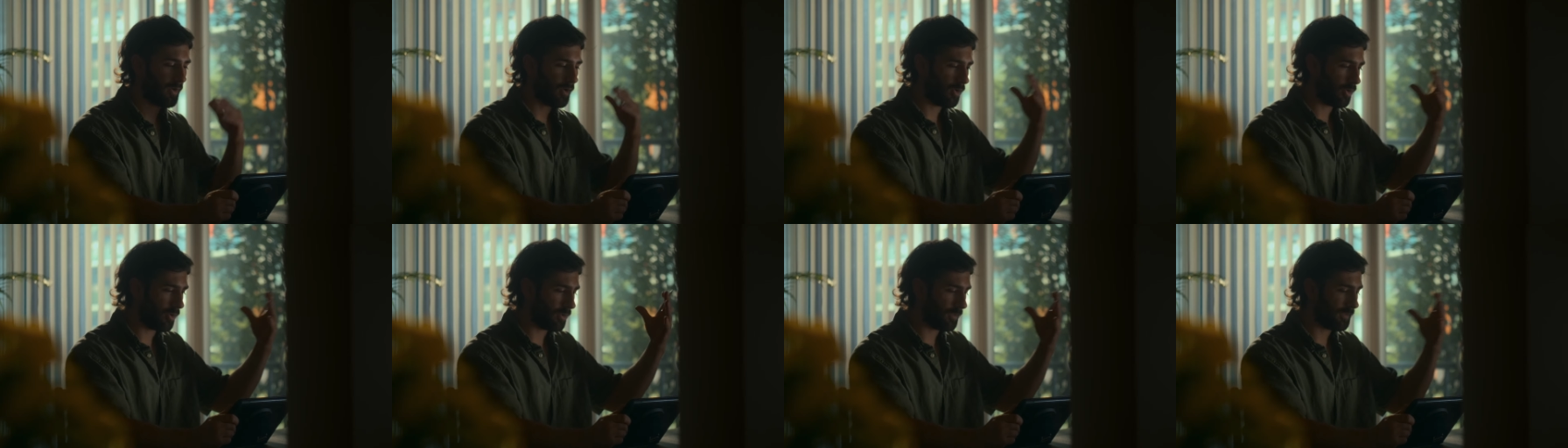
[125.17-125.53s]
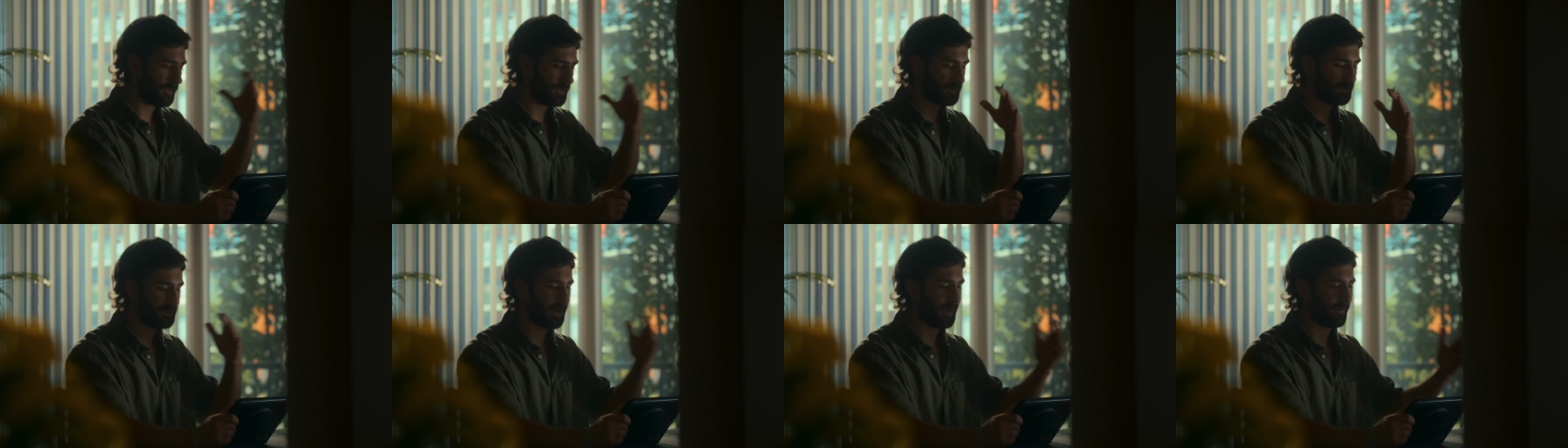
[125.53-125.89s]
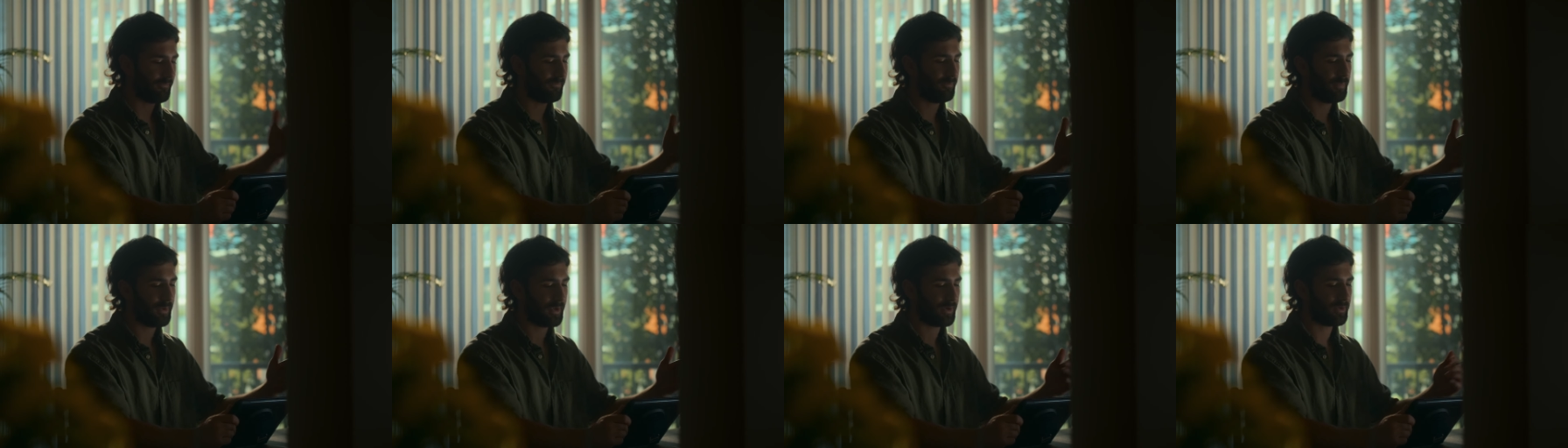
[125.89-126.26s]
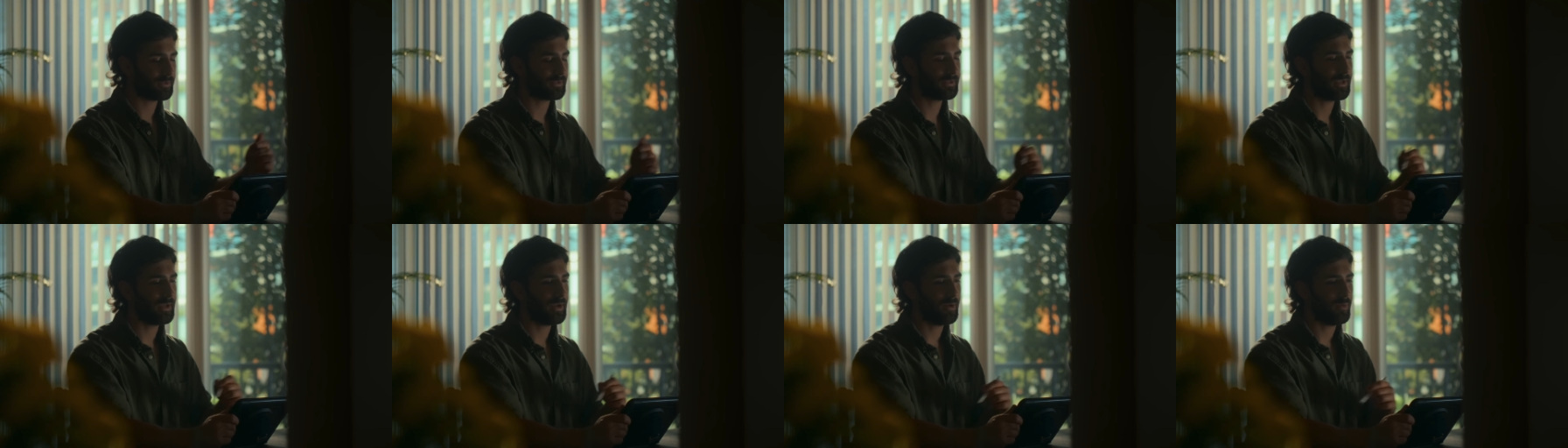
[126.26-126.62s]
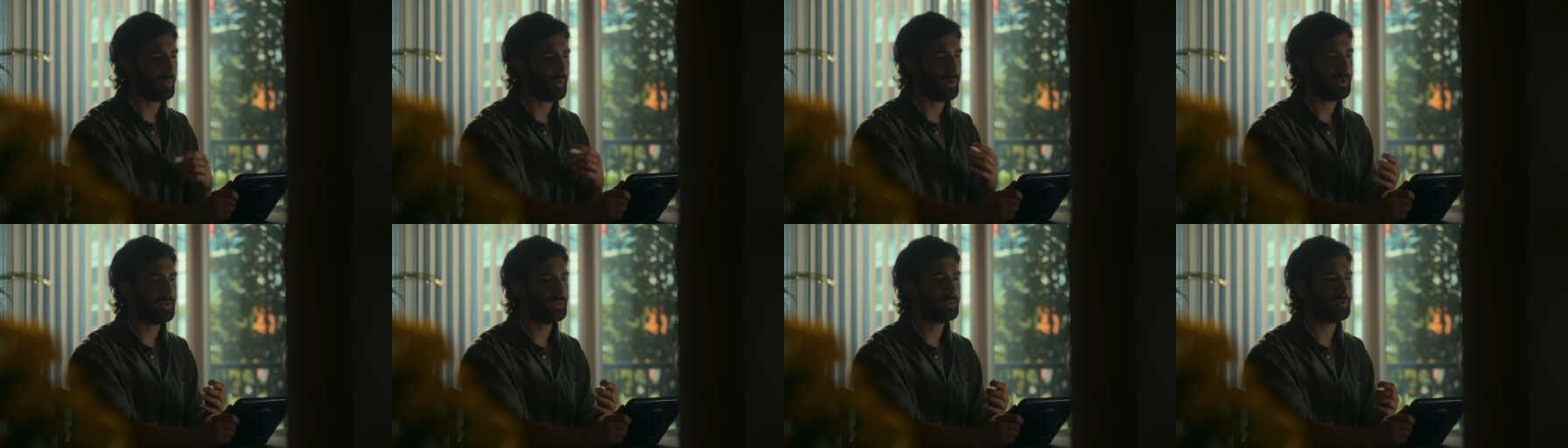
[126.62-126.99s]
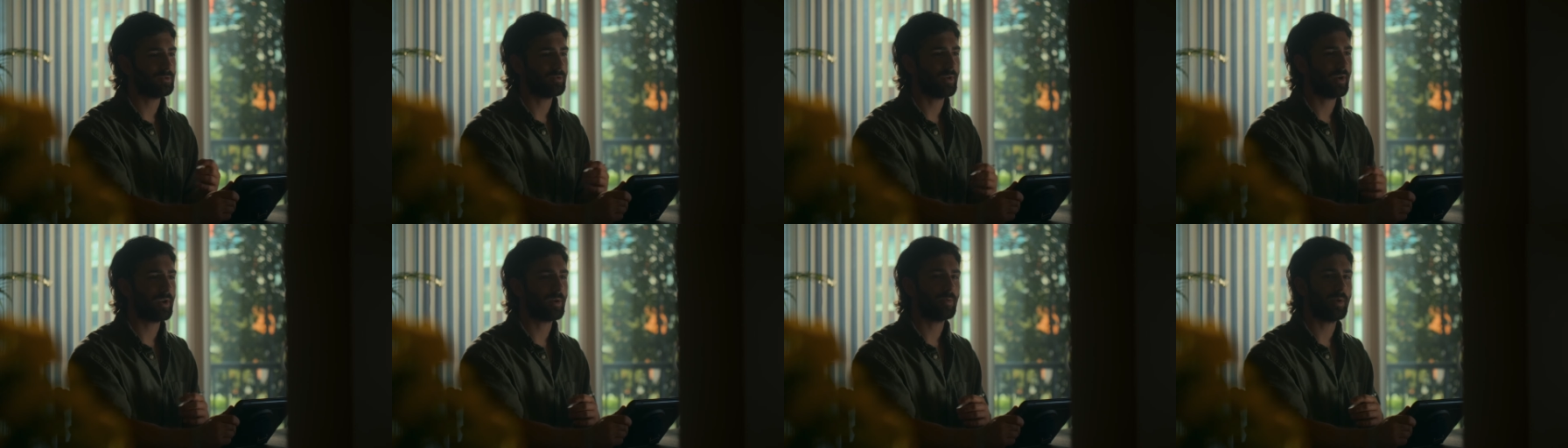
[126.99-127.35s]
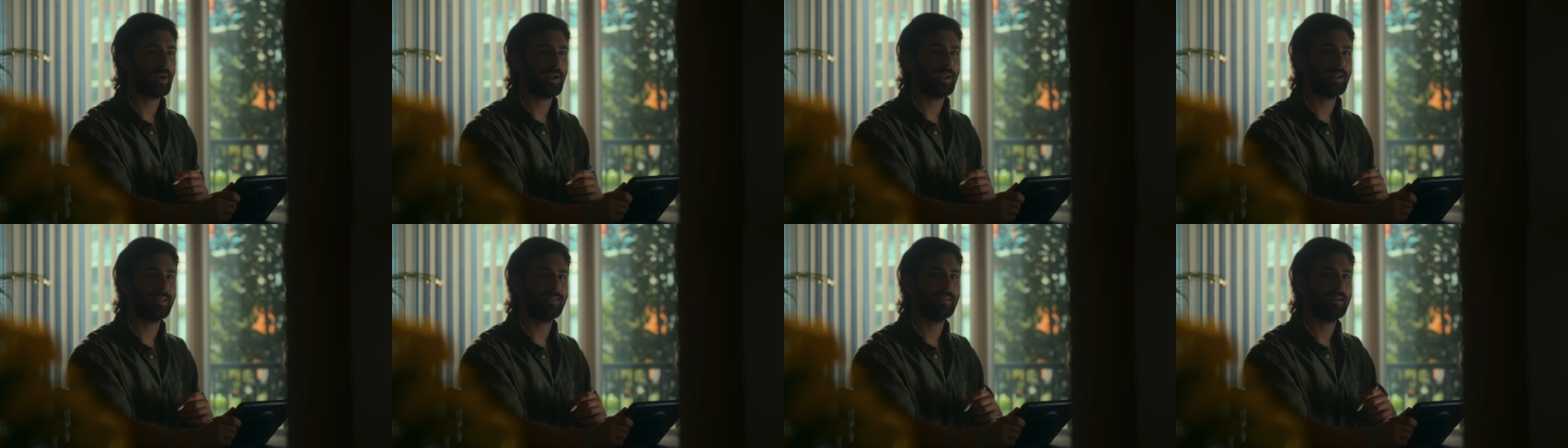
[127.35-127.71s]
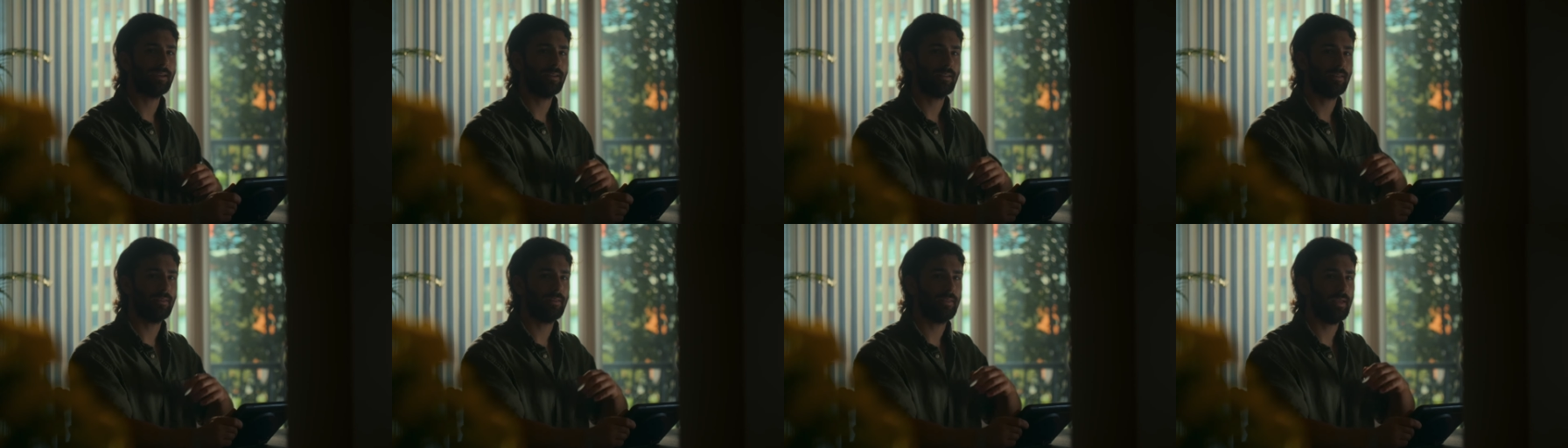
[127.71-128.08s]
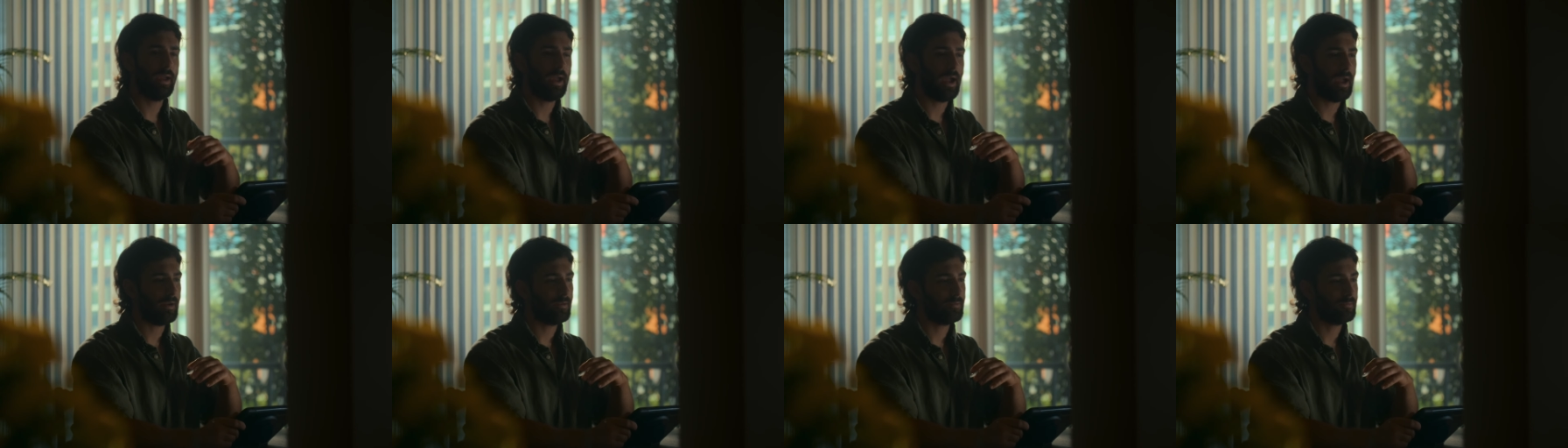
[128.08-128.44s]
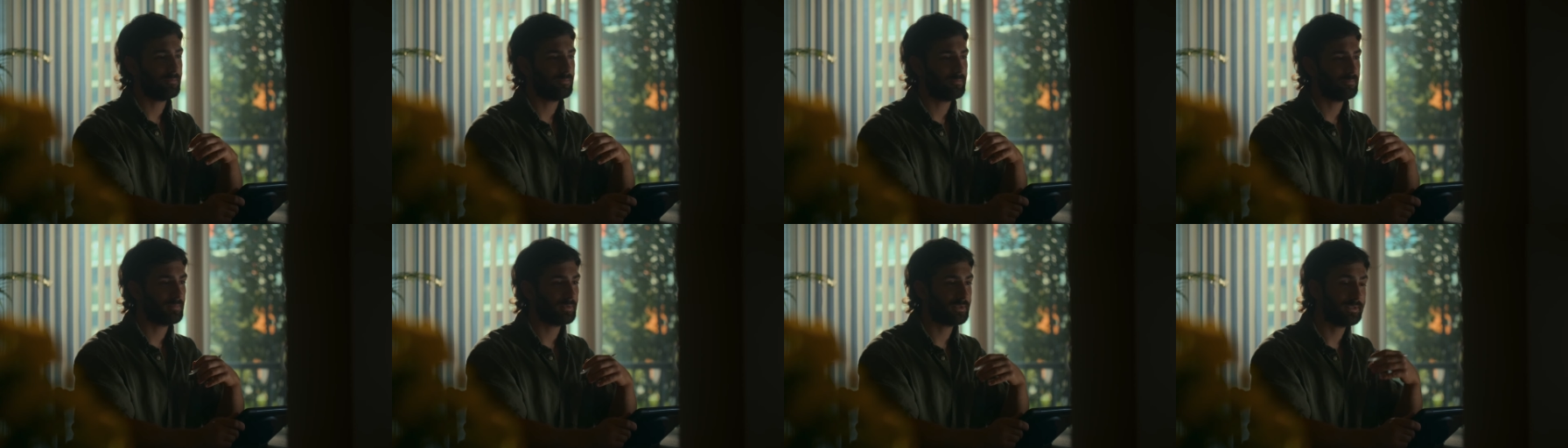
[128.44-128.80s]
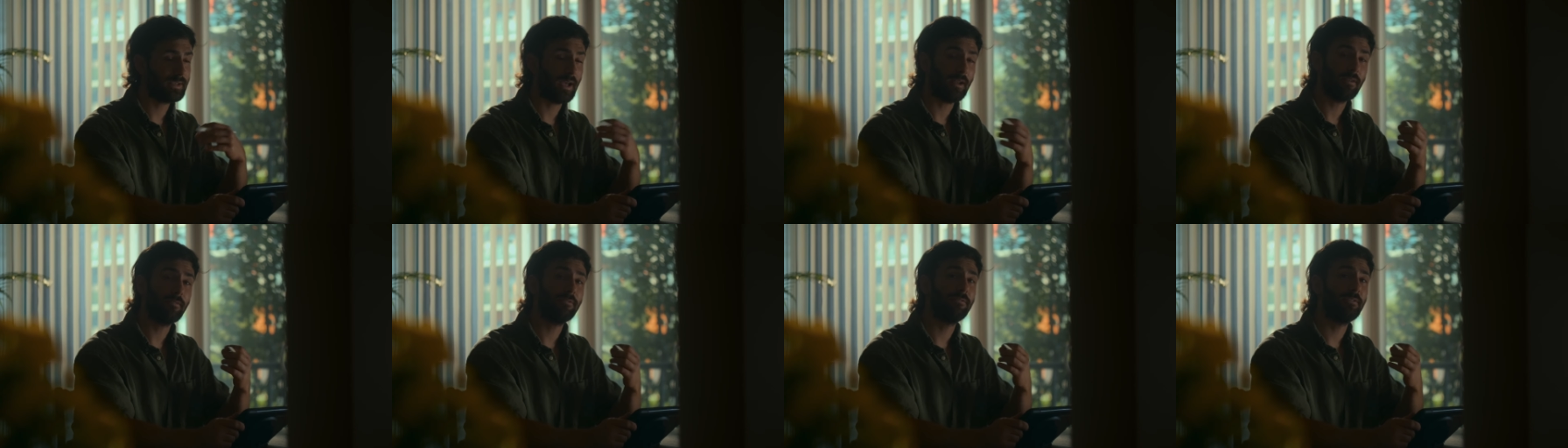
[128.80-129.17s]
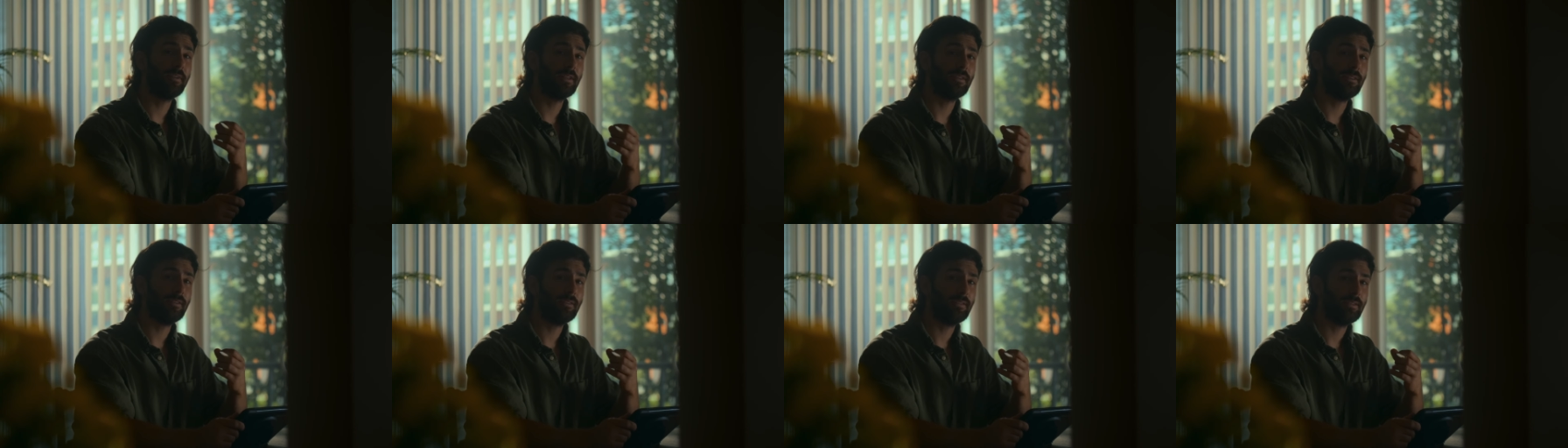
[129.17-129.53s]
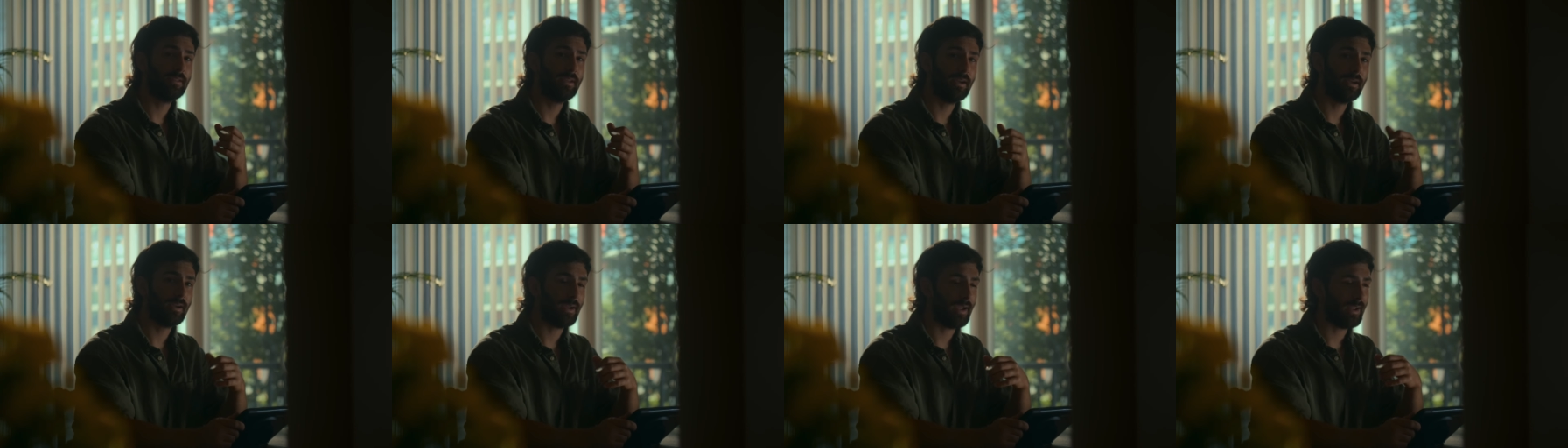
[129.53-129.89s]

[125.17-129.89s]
all this stuff, because we need to recreate the sun feeling, yeah,